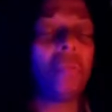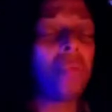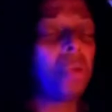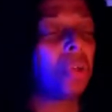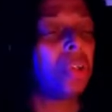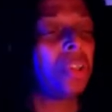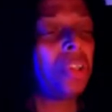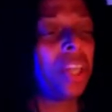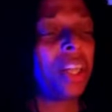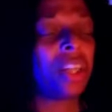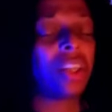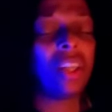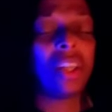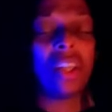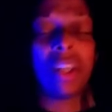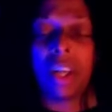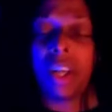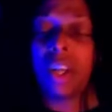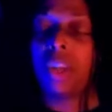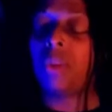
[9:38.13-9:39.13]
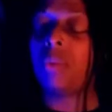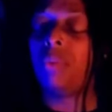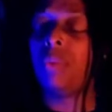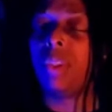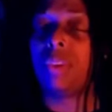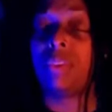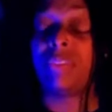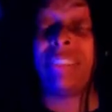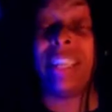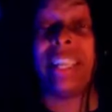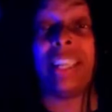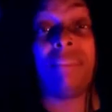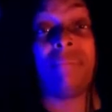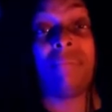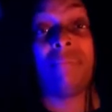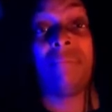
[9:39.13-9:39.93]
You're addicted. You're a real fan.